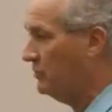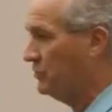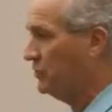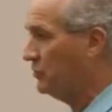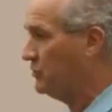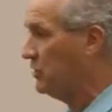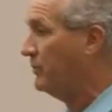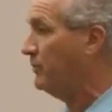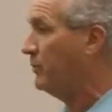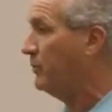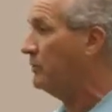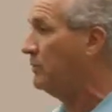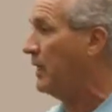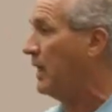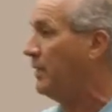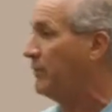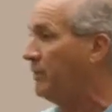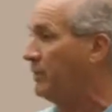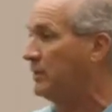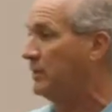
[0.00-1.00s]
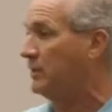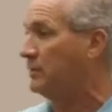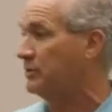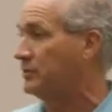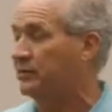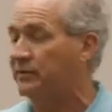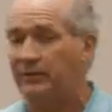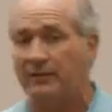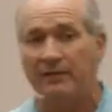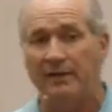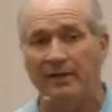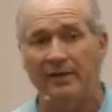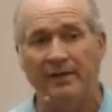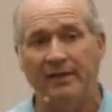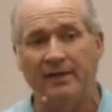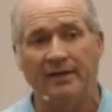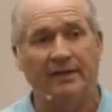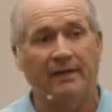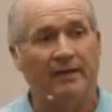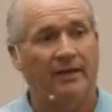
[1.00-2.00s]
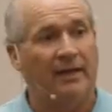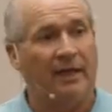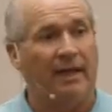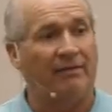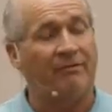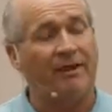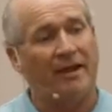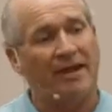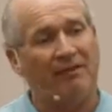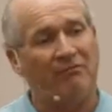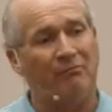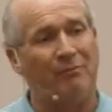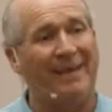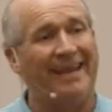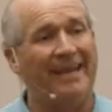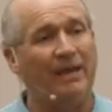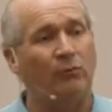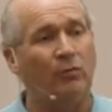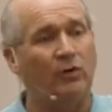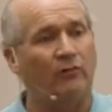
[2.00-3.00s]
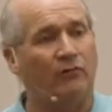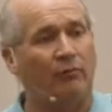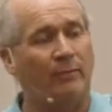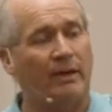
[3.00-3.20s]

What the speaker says: It's a simple application here. I've got to have bandwidth for